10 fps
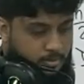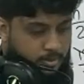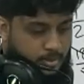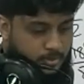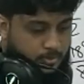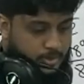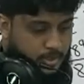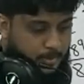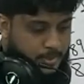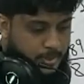For the
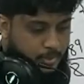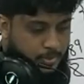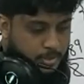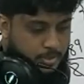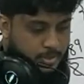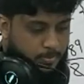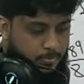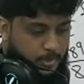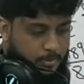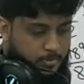substitution step 1
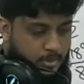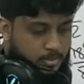mark,